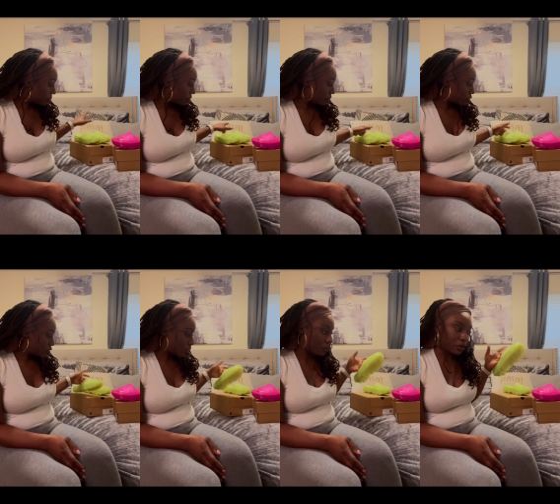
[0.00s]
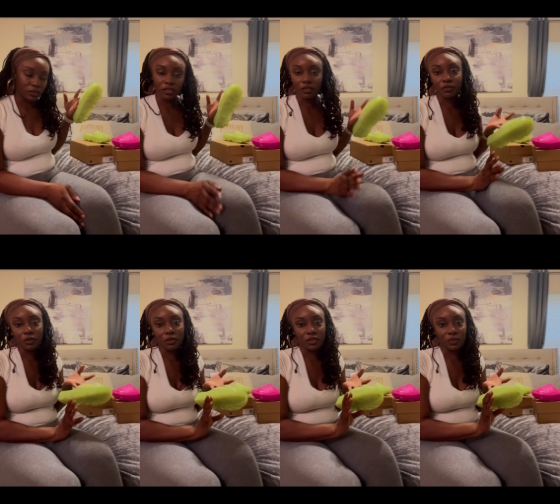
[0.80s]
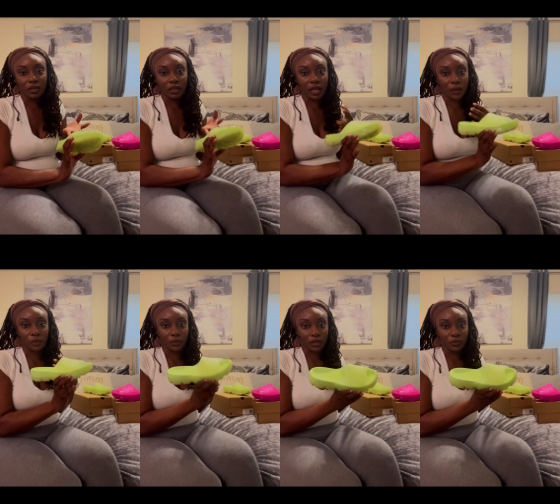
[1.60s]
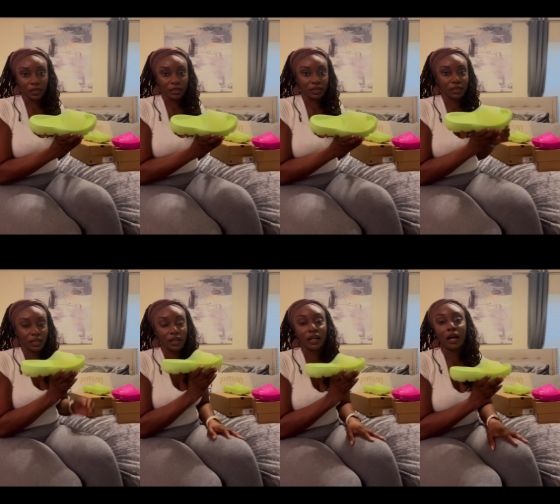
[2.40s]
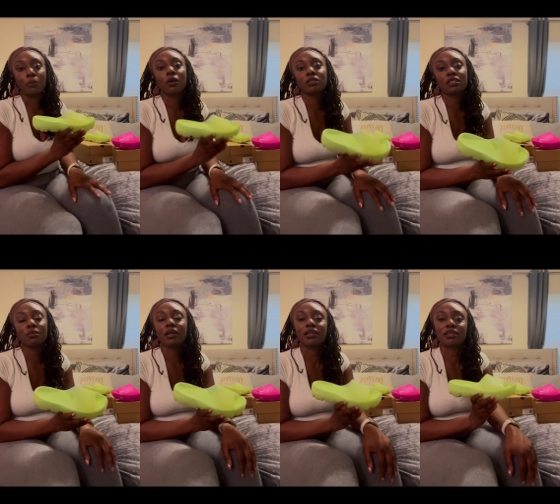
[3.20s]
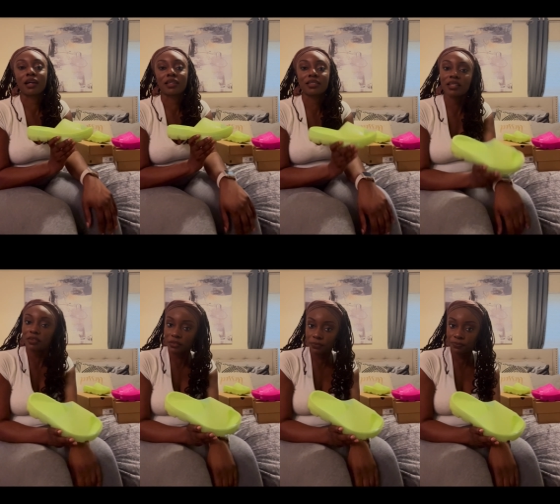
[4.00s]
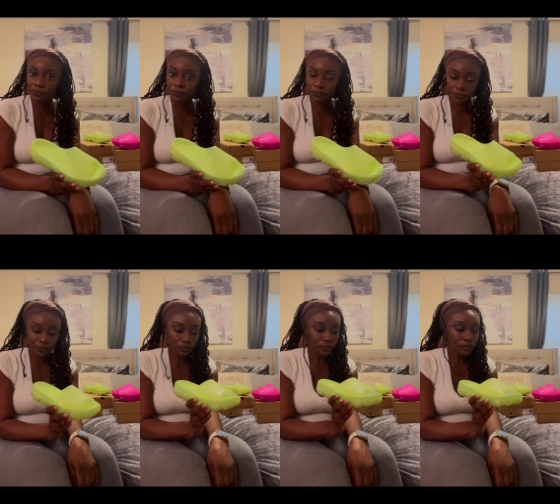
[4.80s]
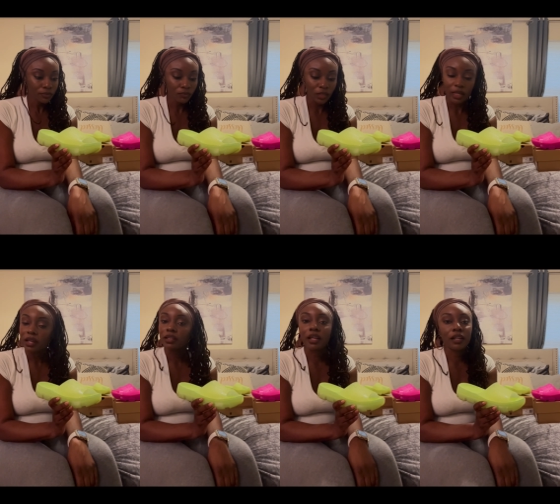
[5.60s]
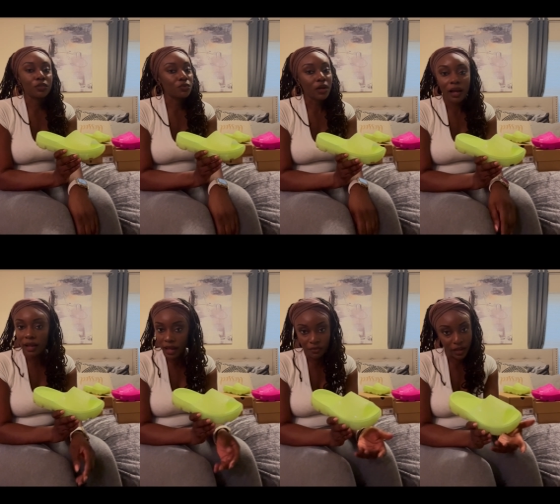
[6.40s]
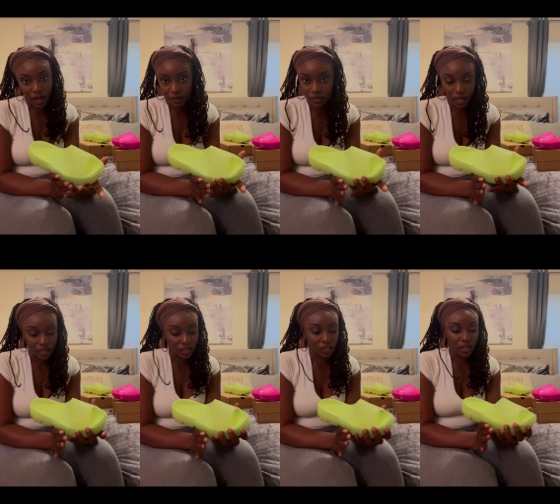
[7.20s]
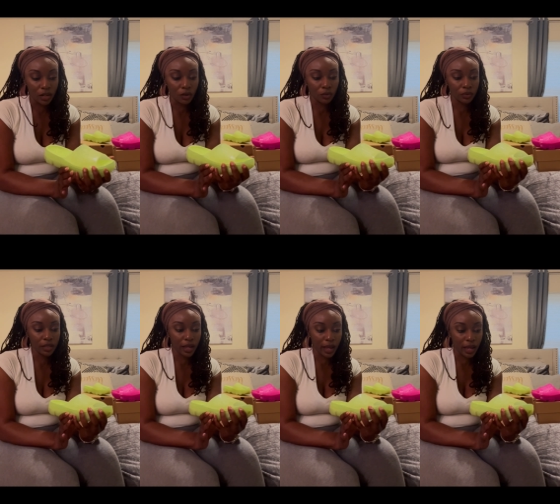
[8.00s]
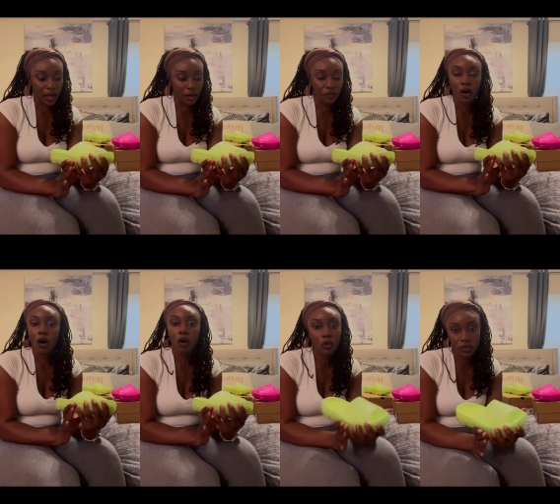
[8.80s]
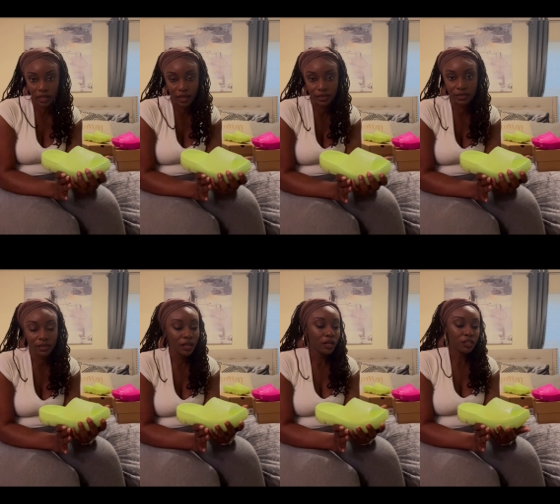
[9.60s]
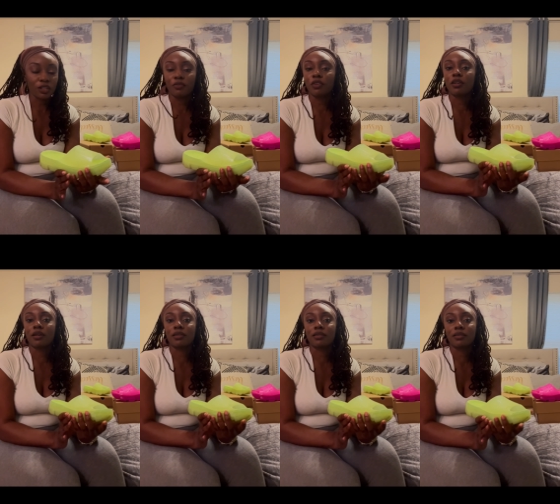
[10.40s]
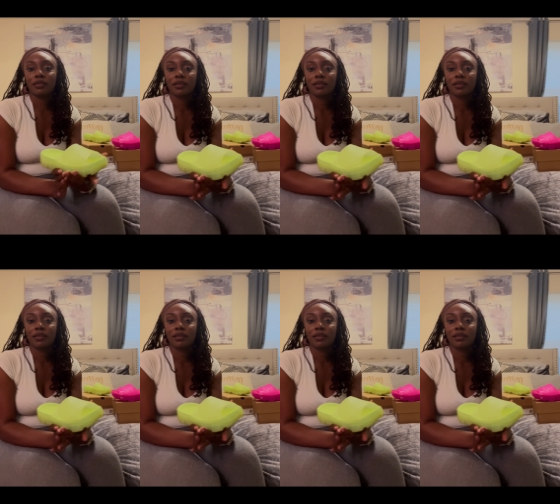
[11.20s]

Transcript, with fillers: the first shoe I purchased, of course, were the lime green ones. And I purchased them in a size 7. They do not have half sizes. They only have whole sizes. So if you're going to